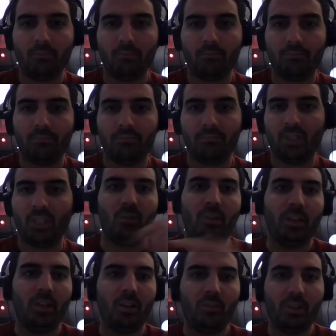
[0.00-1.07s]
yeah they're not
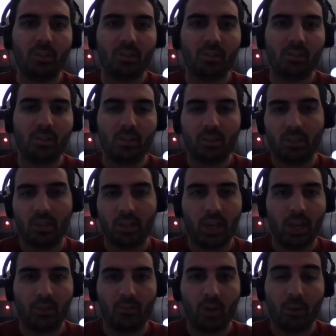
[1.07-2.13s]
really at risk they're
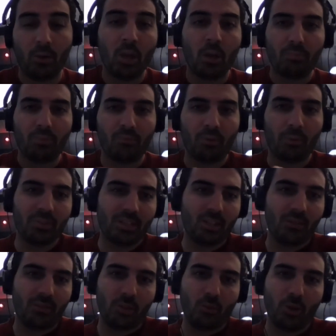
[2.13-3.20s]
getting the right from the
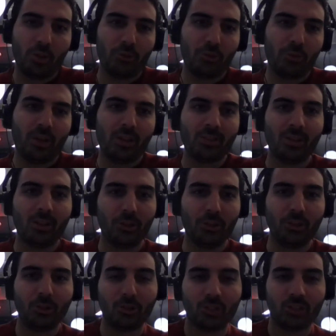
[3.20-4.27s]
sound of it you, what you're doing is not
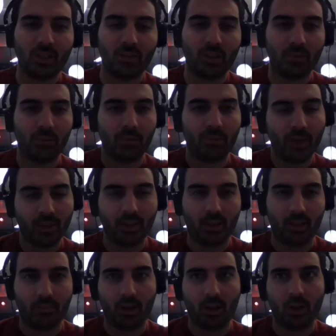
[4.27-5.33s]
you're not just giving them the
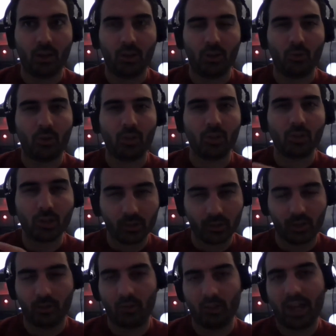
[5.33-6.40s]
funding but you're
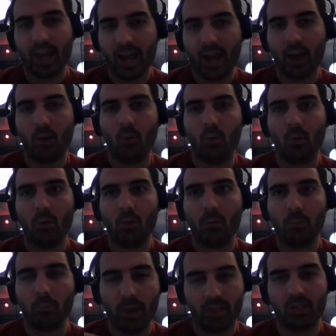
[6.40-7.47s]
consulting them on how
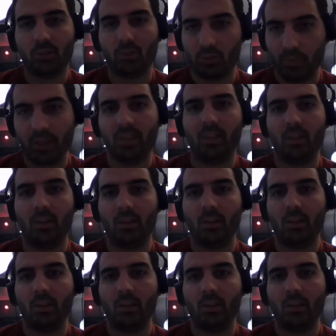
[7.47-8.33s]
best to spend it